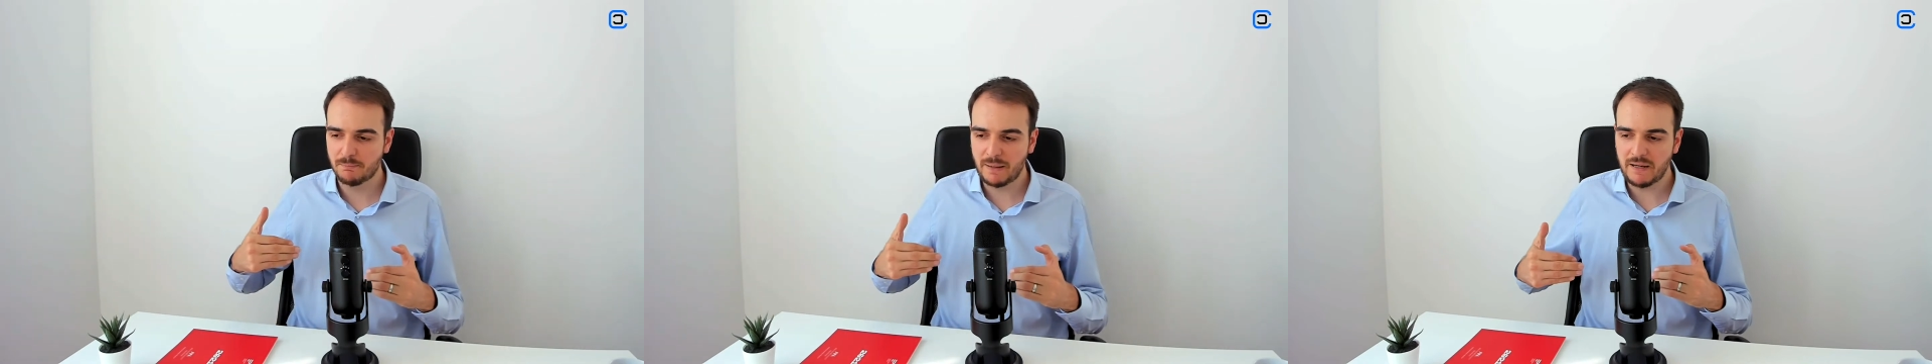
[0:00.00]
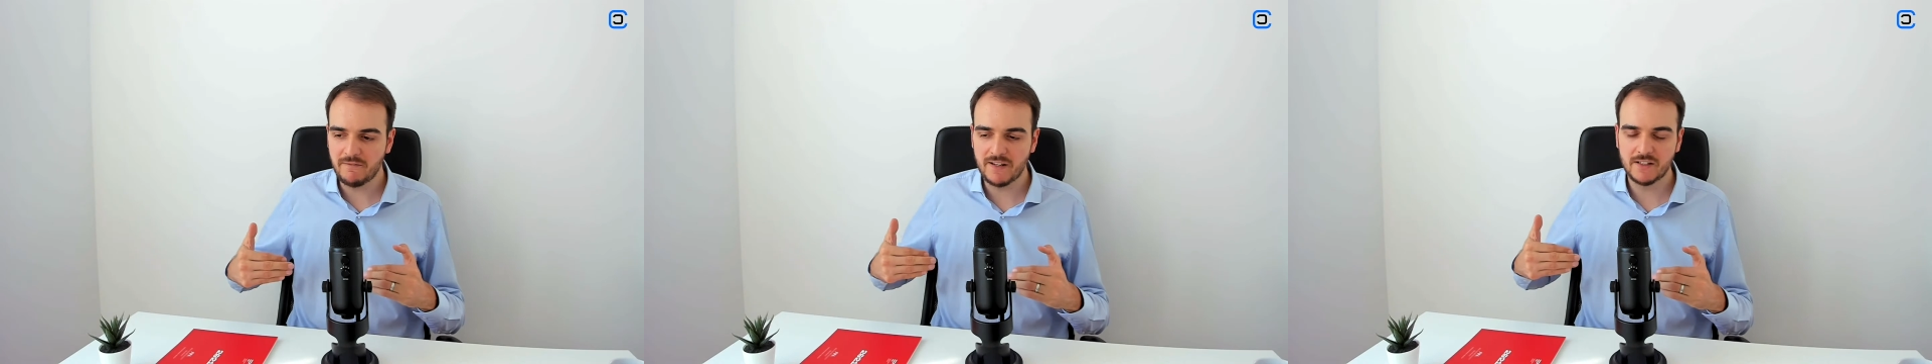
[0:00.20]

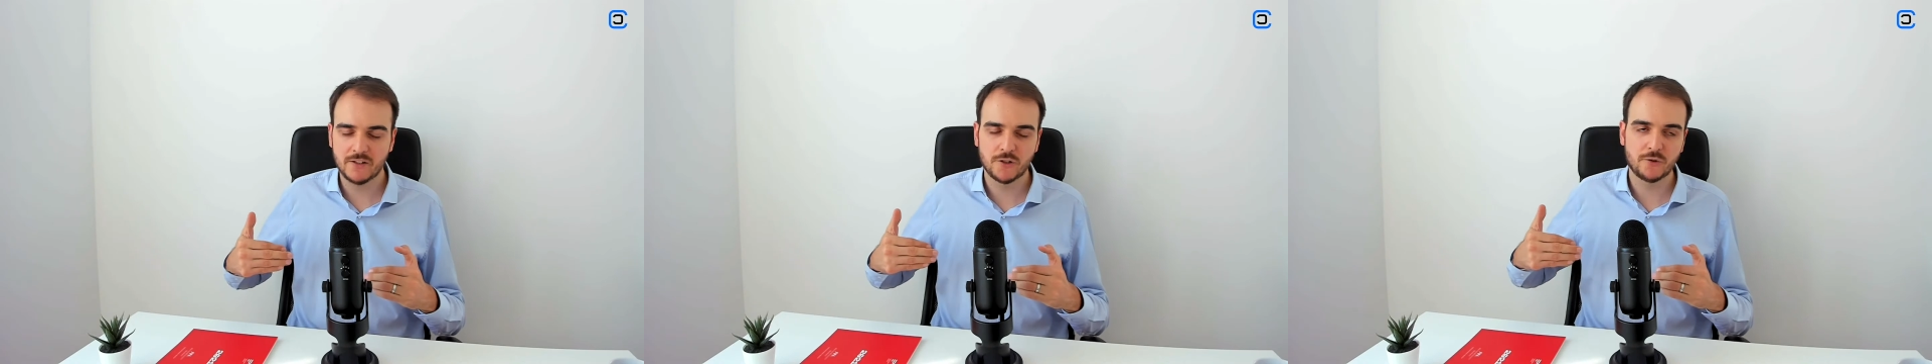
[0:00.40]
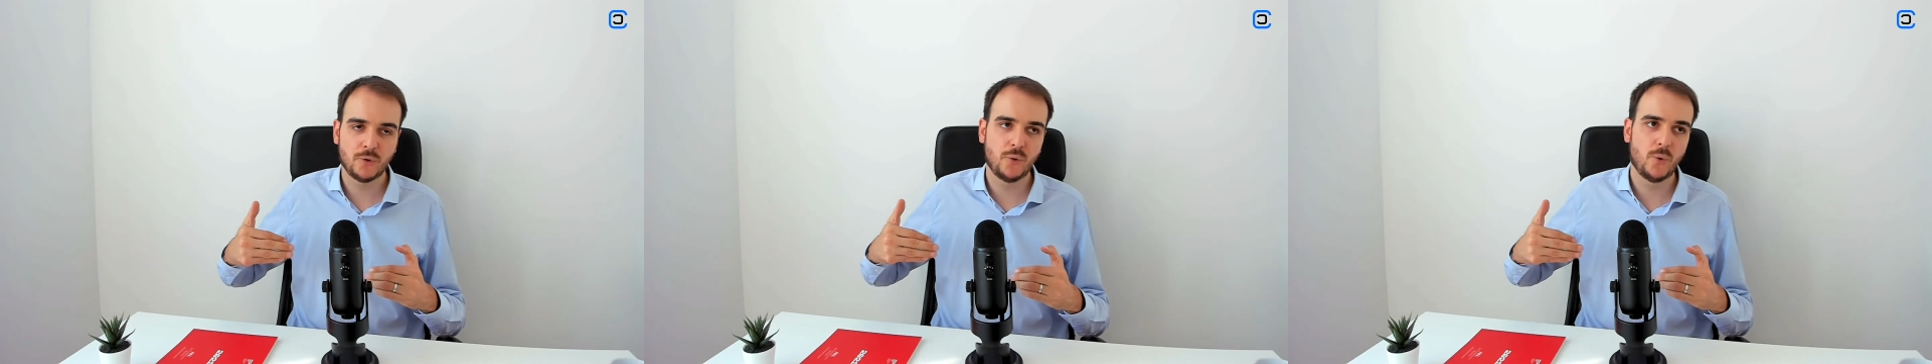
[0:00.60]
paving
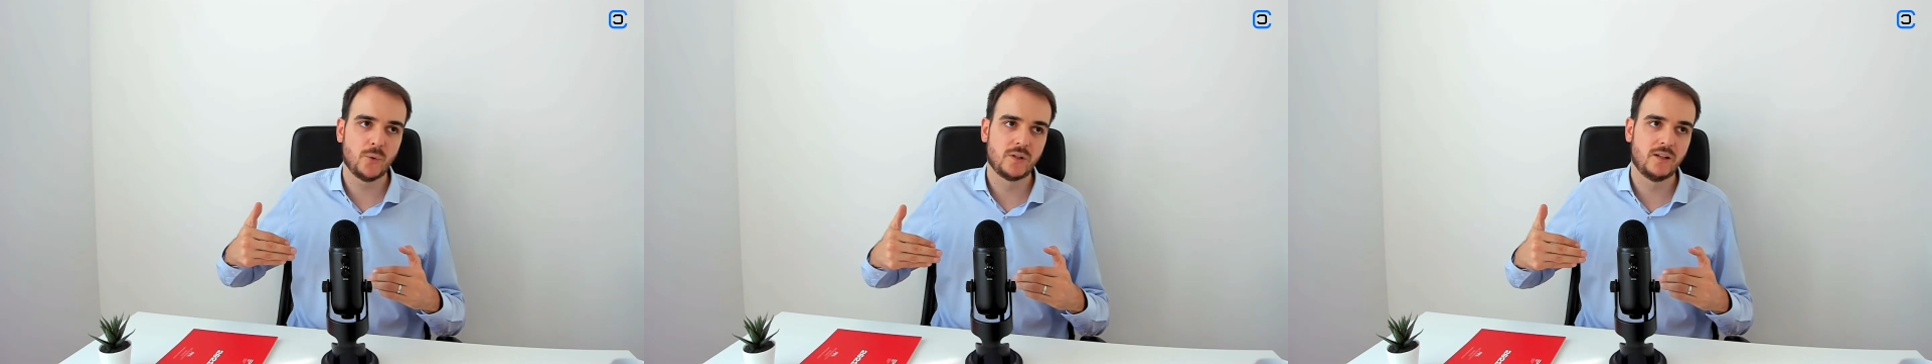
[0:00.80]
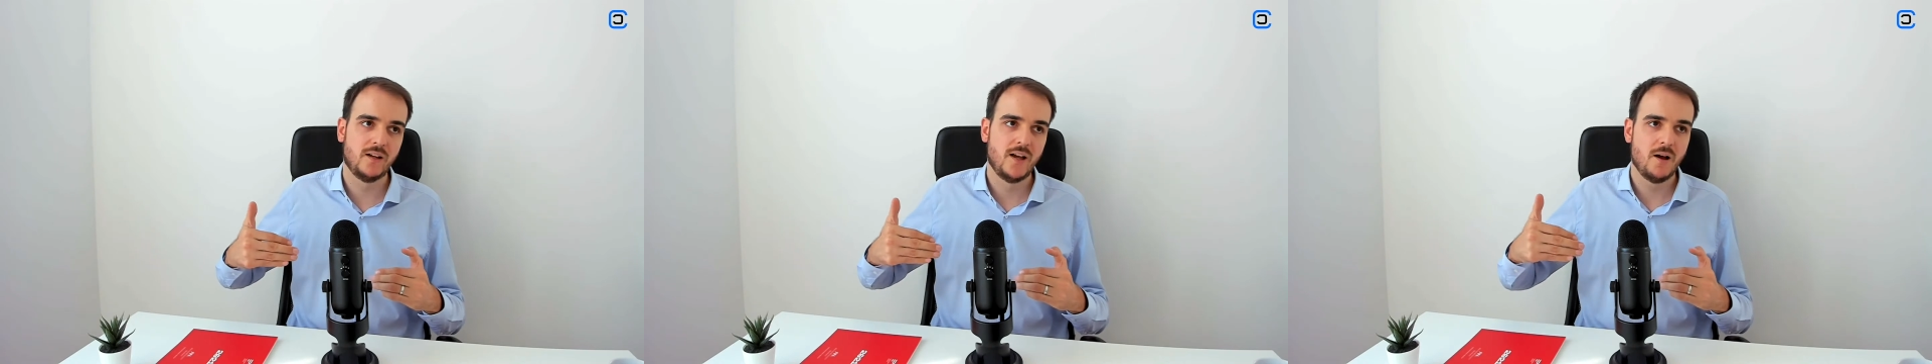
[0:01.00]
the
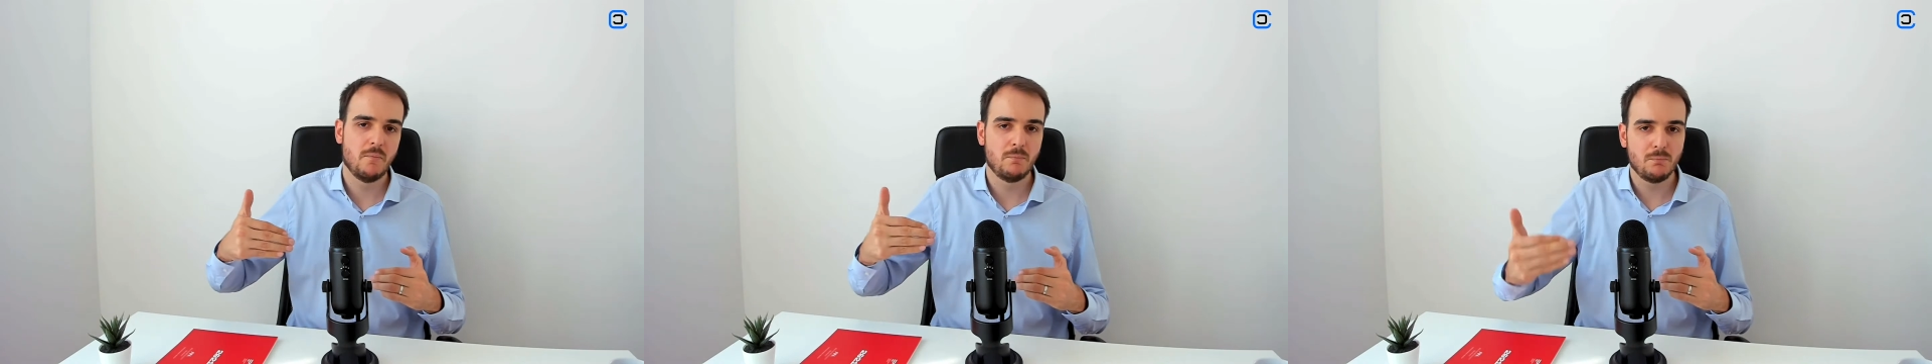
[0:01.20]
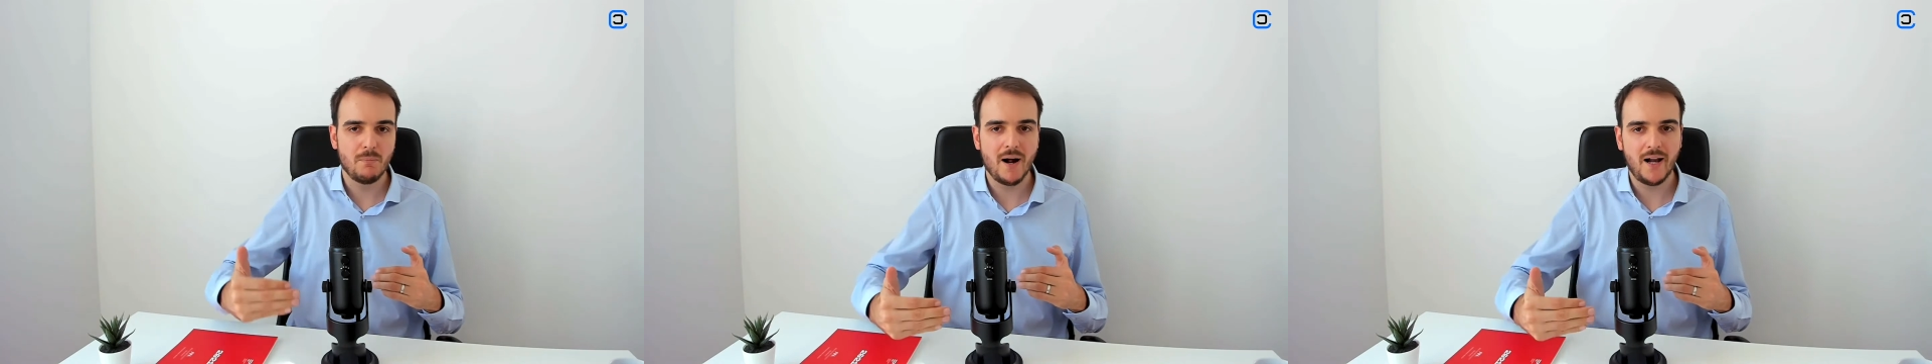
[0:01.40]
road
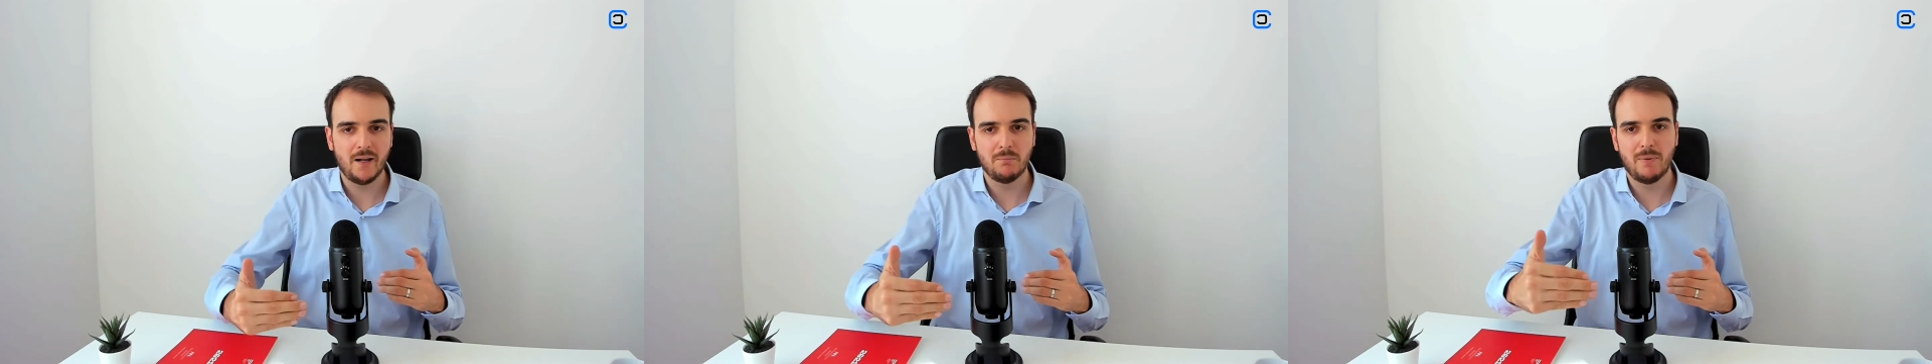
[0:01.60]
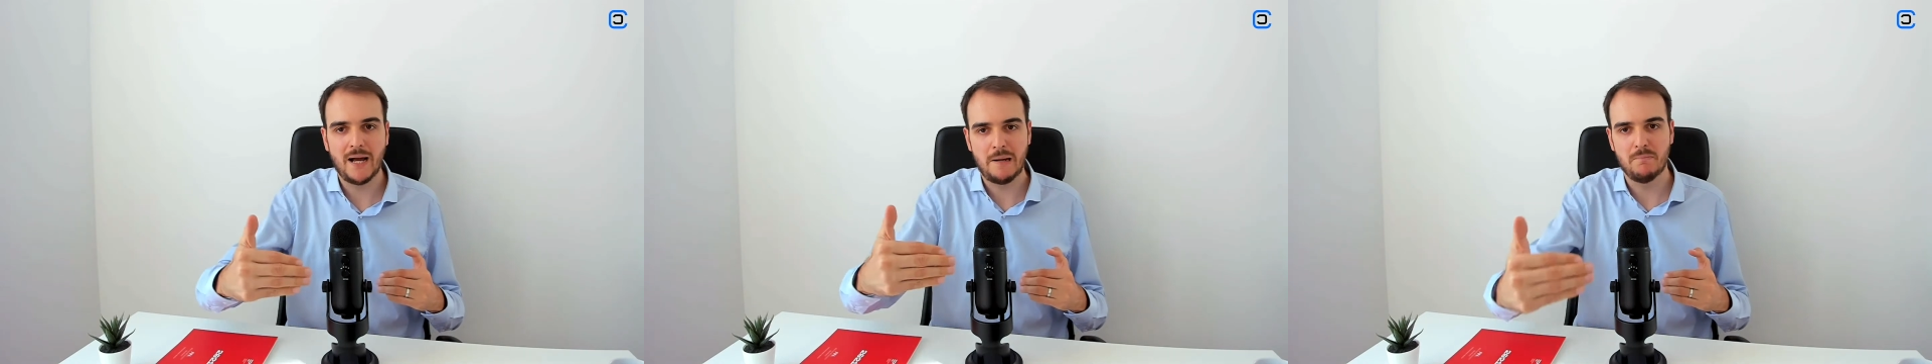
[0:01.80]
mile
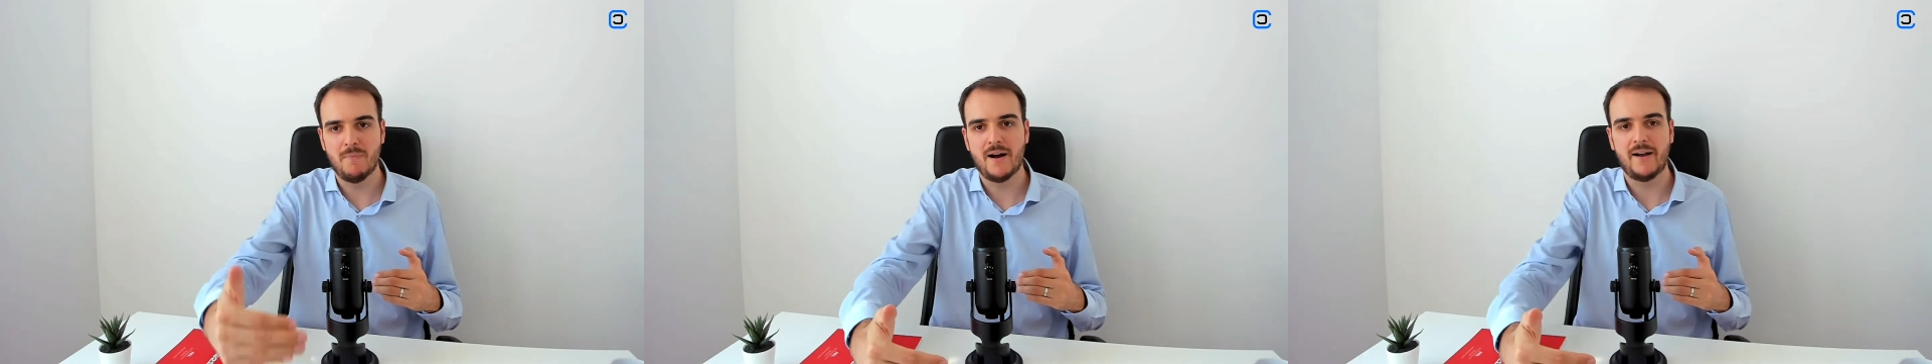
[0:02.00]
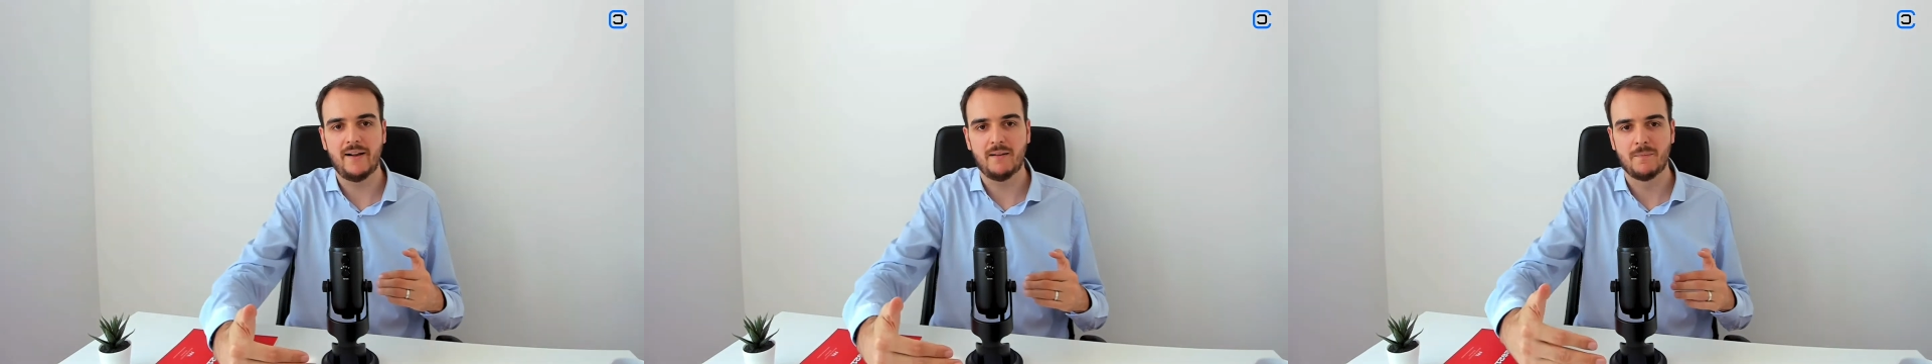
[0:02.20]
by
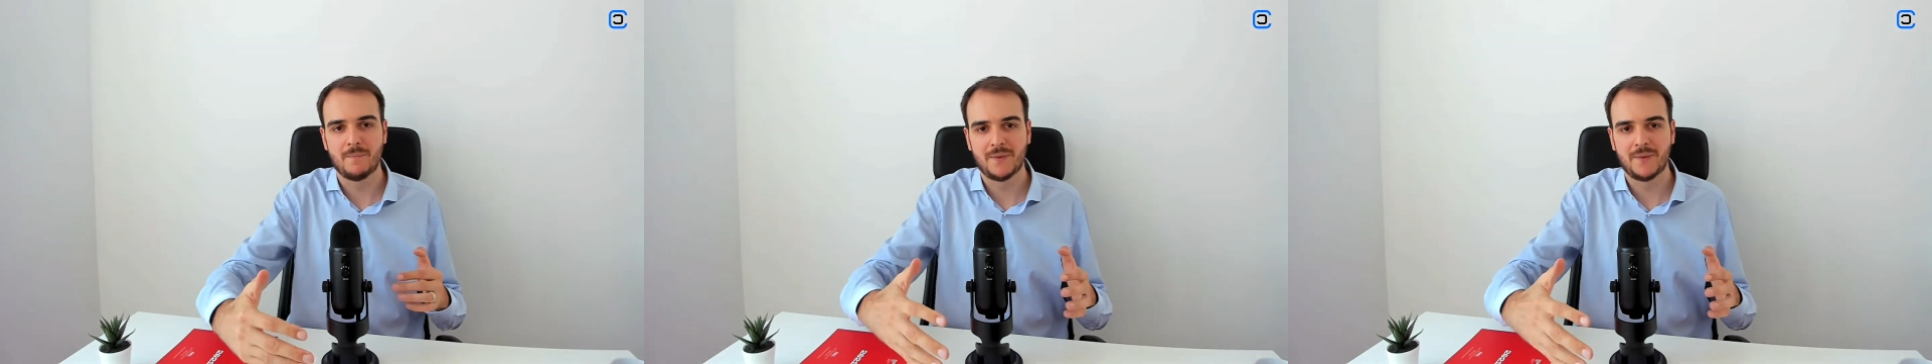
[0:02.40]
mile,